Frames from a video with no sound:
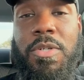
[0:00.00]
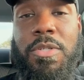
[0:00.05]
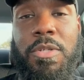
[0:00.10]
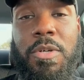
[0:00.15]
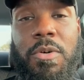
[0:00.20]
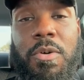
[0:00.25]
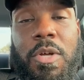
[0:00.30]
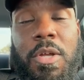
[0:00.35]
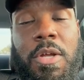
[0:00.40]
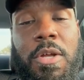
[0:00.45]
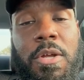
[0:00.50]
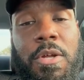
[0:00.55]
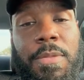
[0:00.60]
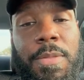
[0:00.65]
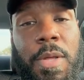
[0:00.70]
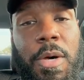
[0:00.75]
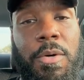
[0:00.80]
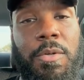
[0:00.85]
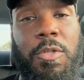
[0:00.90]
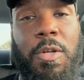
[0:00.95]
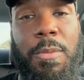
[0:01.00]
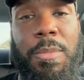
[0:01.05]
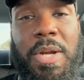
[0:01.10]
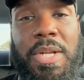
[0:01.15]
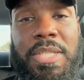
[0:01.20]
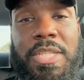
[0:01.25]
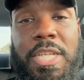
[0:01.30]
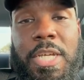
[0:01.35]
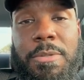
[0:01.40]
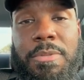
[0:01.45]
So those are
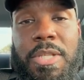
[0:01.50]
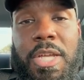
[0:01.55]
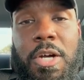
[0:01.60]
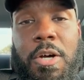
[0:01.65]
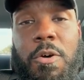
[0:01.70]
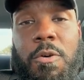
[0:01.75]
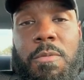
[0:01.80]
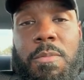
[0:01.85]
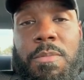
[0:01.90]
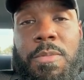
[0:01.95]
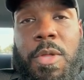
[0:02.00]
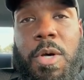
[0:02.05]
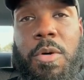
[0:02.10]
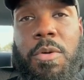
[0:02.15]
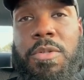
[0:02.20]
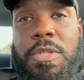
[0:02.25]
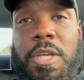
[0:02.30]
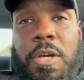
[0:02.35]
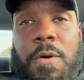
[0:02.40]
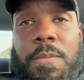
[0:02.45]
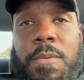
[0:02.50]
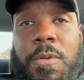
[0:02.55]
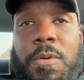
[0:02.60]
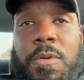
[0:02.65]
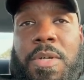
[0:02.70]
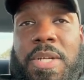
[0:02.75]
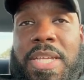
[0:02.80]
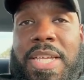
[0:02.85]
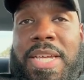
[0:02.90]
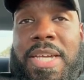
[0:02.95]
my tips. I hope those help
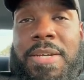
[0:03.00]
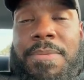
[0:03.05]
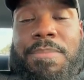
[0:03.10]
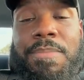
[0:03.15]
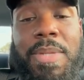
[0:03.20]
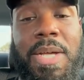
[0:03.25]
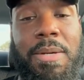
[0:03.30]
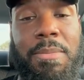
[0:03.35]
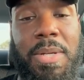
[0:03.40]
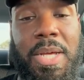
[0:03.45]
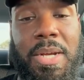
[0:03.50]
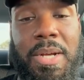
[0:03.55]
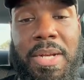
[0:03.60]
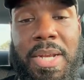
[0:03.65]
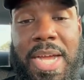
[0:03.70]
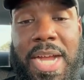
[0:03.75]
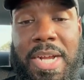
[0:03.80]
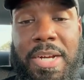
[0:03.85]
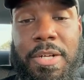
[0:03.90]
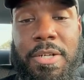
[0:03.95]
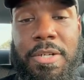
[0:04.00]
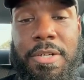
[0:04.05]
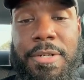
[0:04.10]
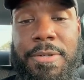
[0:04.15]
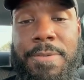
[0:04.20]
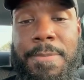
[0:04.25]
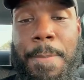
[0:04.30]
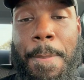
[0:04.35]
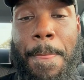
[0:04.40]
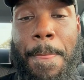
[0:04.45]
you. Again, I'm not a doctor.